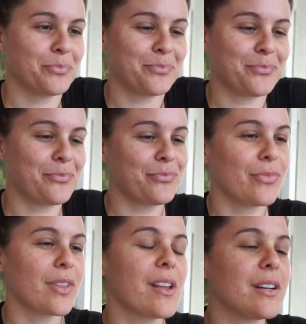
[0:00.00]

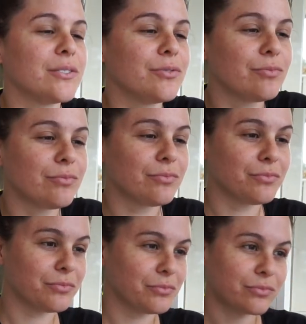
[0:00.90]

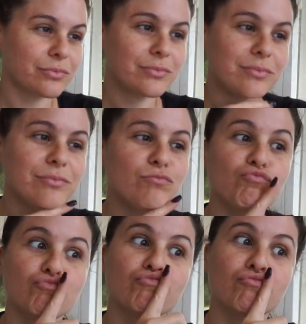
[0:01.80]

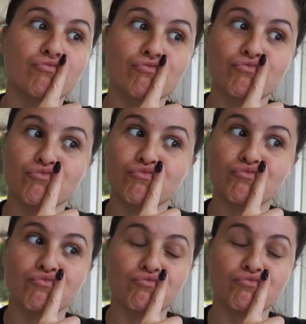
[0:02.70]
[no speech]